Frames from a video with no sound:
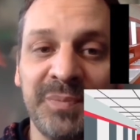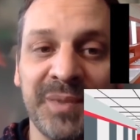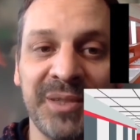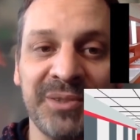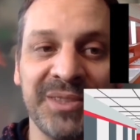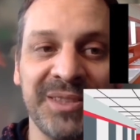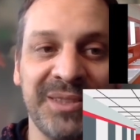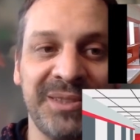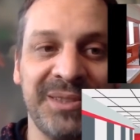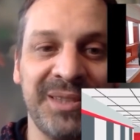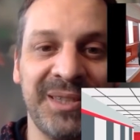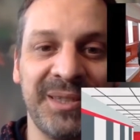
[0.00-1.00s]
There's
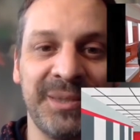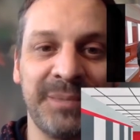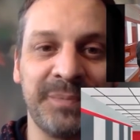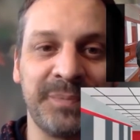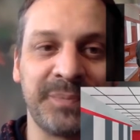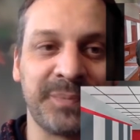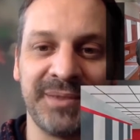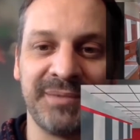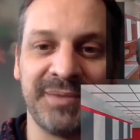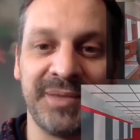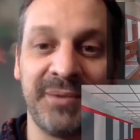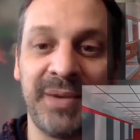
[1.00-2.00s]
still the
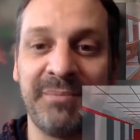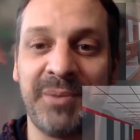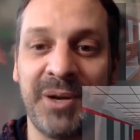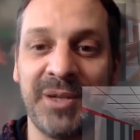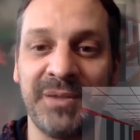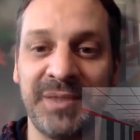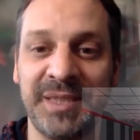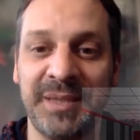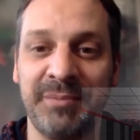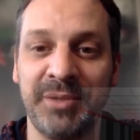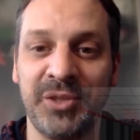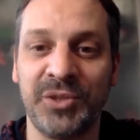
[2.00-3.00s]
right part of the
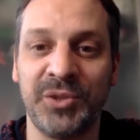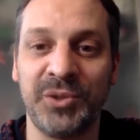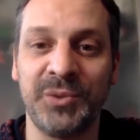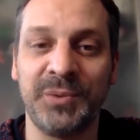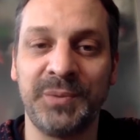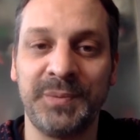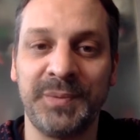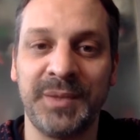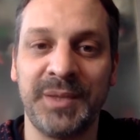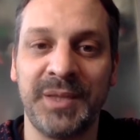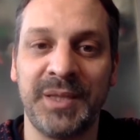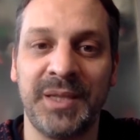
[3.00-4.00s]
image to do,
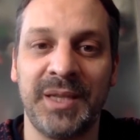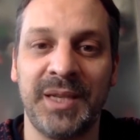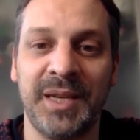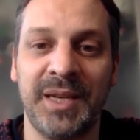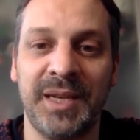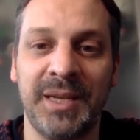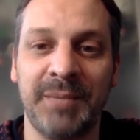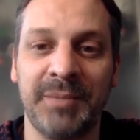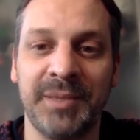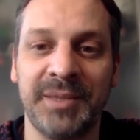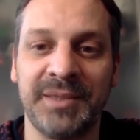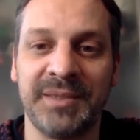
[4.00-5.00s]

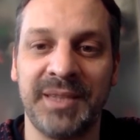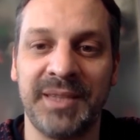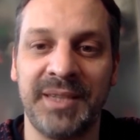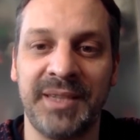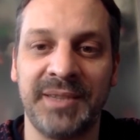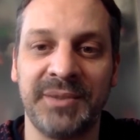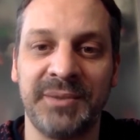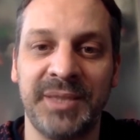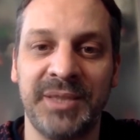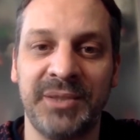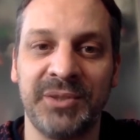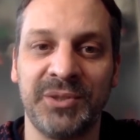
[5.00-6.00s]
but I like the
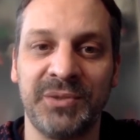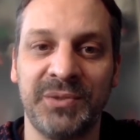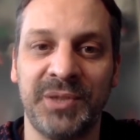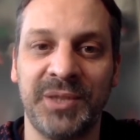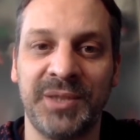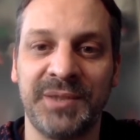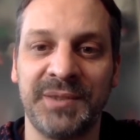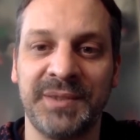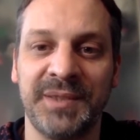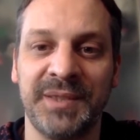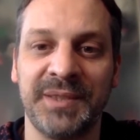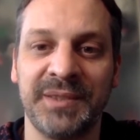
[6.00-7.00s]
way it looks so far.
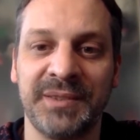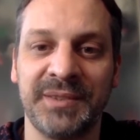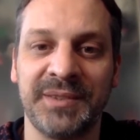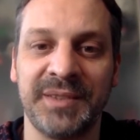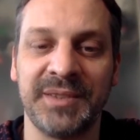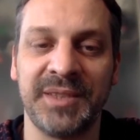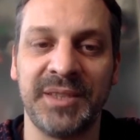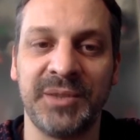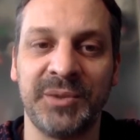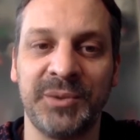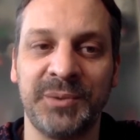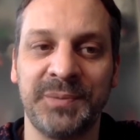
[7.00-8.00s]
That's kind
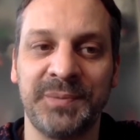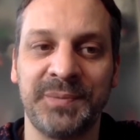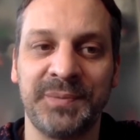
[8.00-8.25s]
of cool.